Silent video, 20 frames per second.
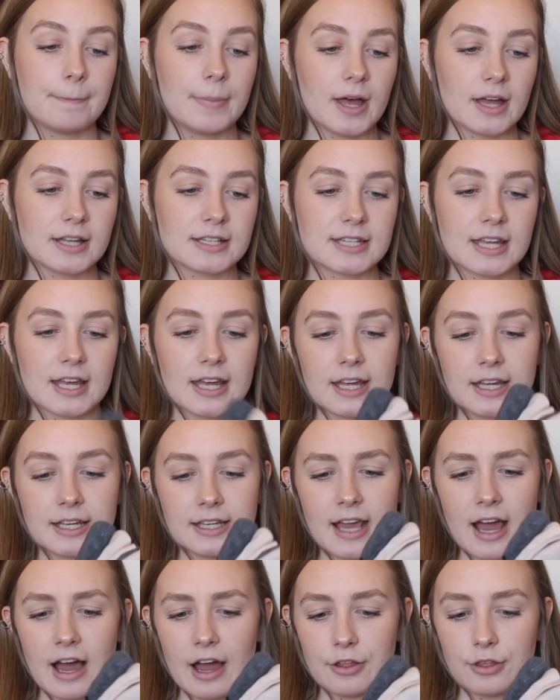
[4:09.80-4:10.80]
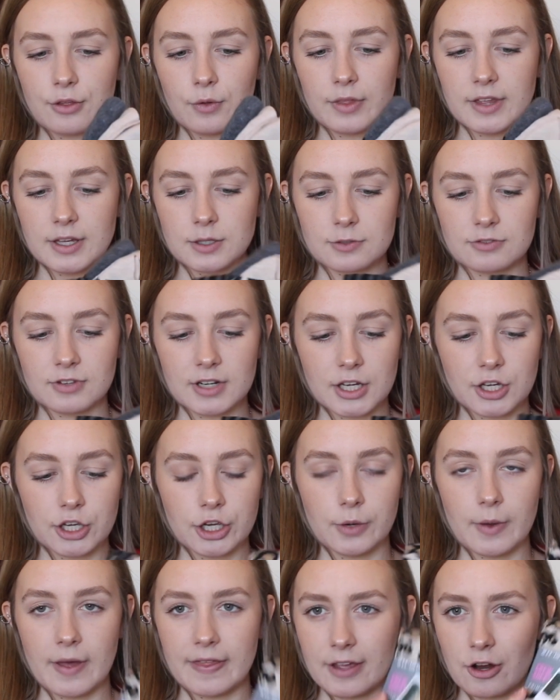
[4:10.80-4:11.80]
But yeah, I thought these were really
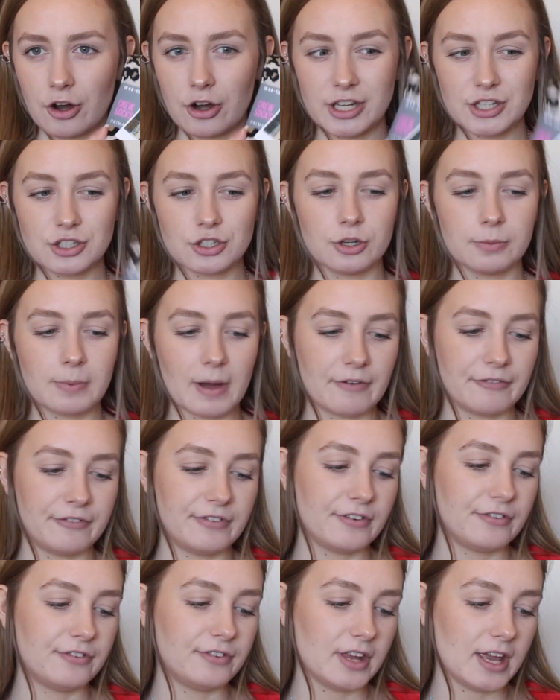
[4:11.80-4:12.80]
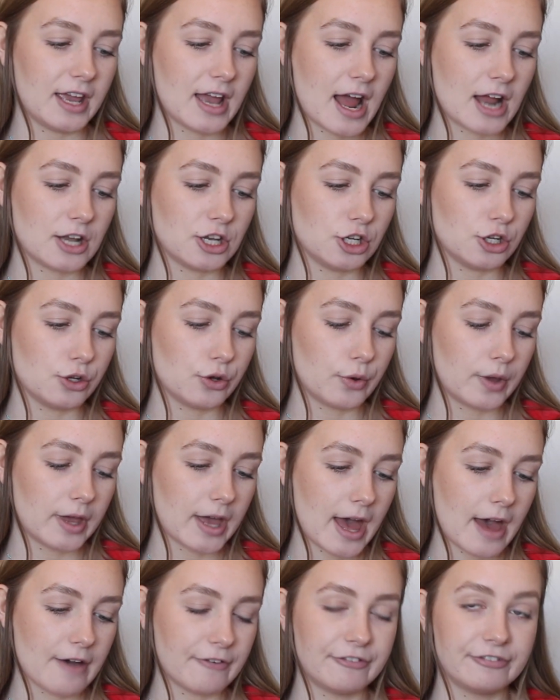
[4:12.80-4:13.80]
cute and they're only £2.50 and you
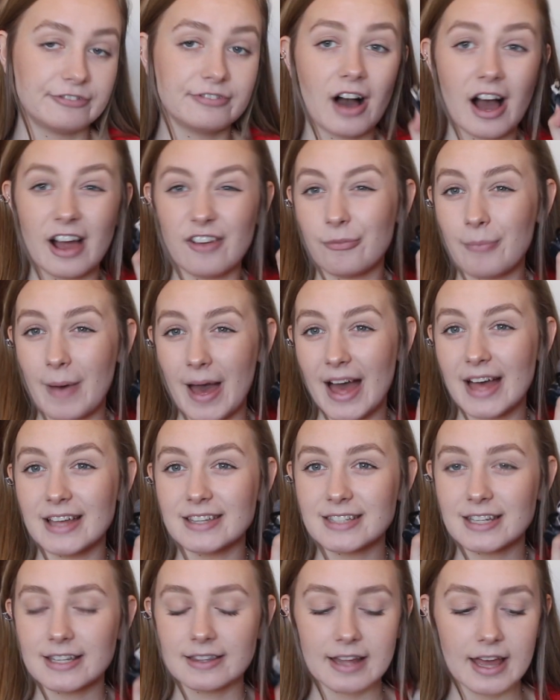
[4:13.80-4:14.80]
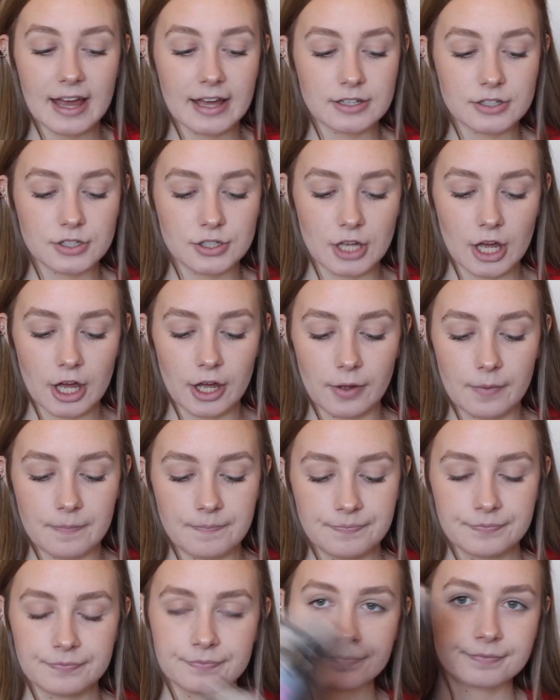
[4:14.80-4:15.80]
get 5 pairs in there, so
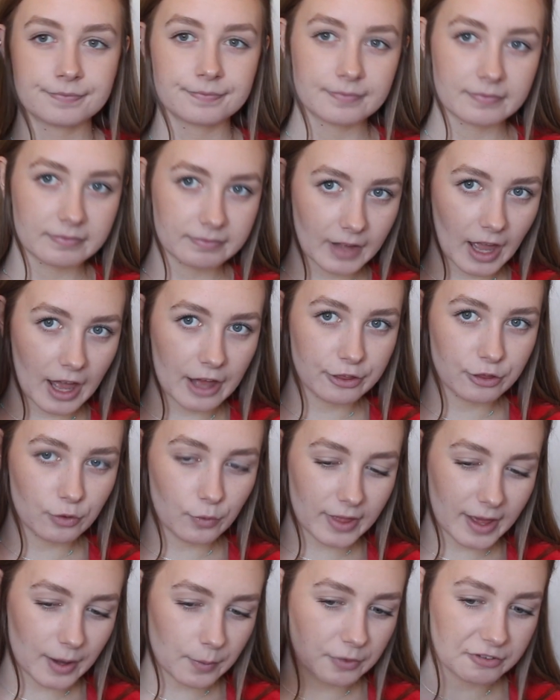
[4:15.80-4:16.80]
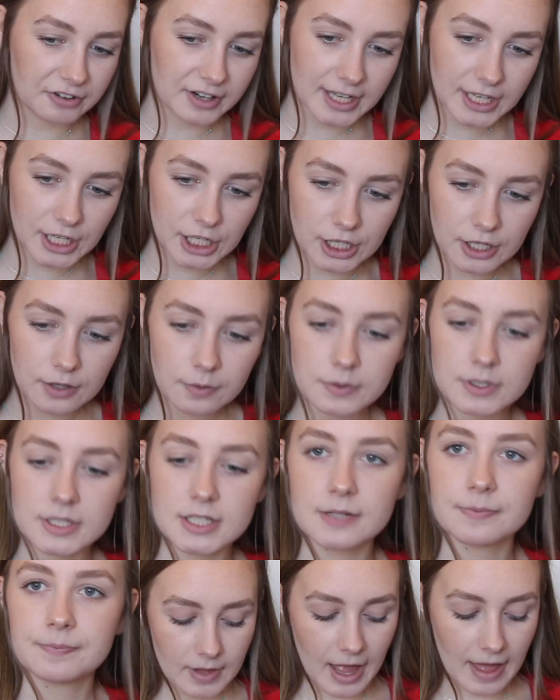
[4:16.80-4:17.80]
I thought they were really
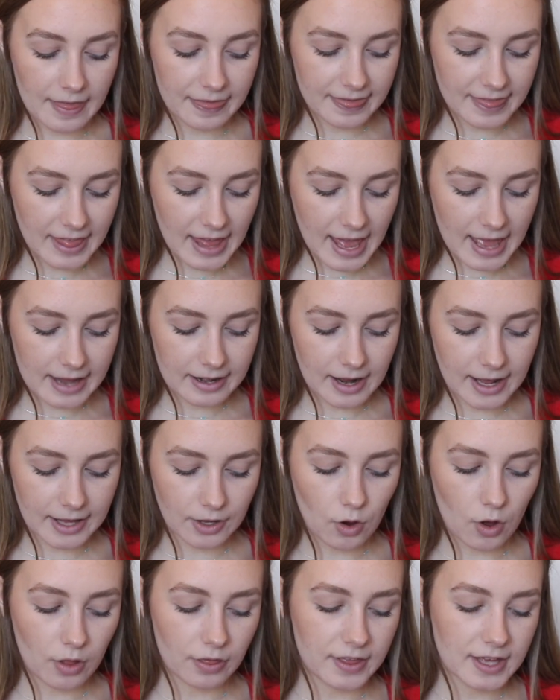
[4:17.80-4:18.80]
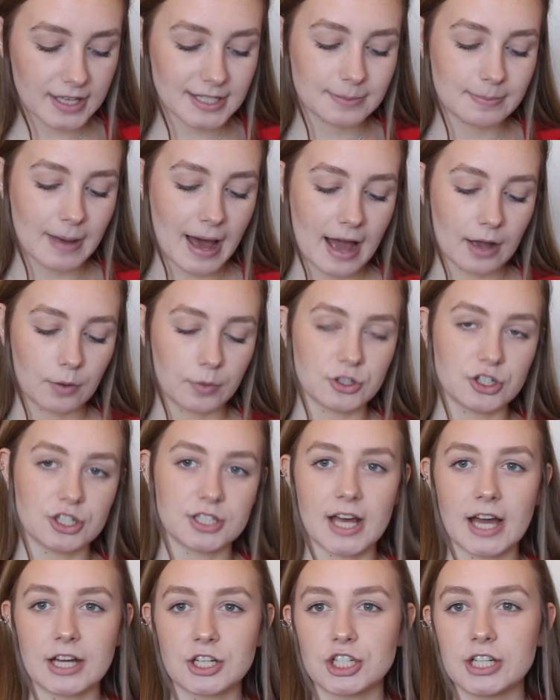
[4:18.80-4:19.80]
cute. And then I got this pack which
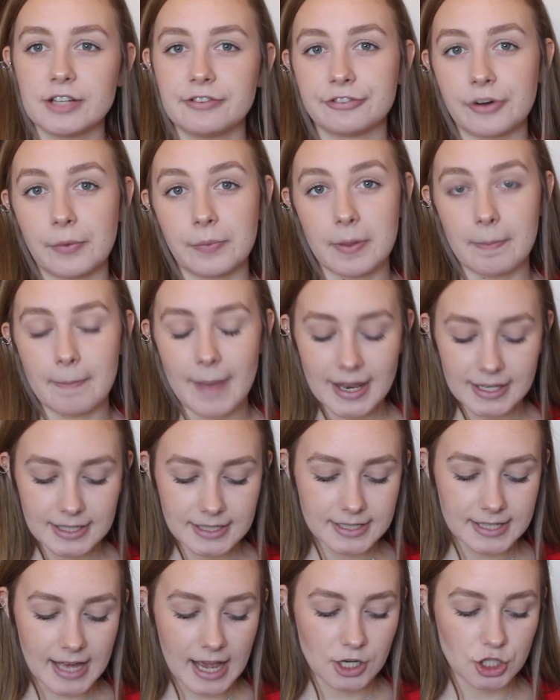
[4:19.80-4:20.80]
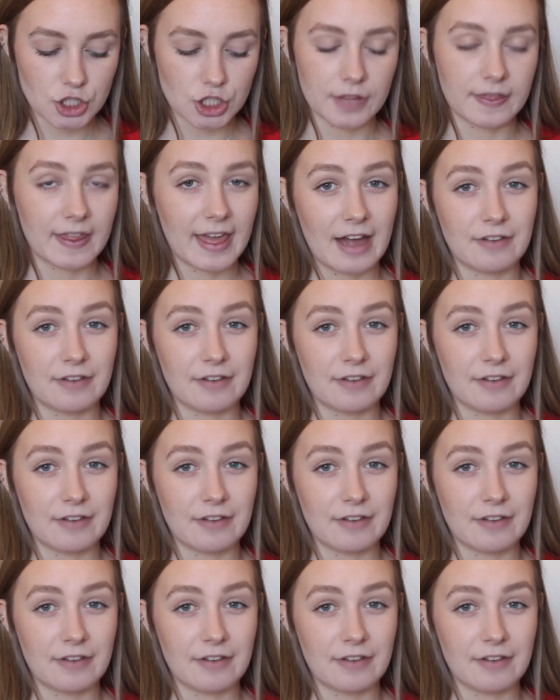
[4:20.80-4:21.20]
is actually from the men's section.